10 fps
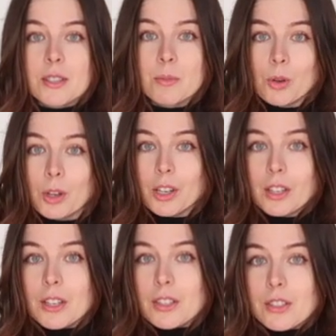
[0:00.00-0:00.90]
is more
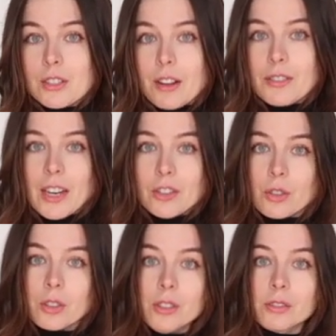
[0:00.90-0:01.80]
soft
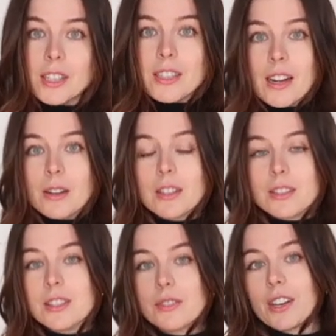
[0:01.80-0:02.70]
natural right now
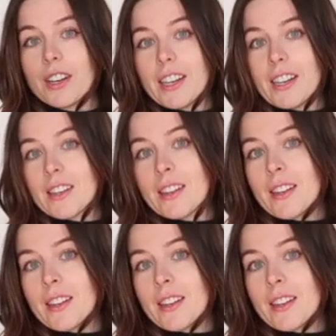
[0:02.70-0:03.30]
because it's very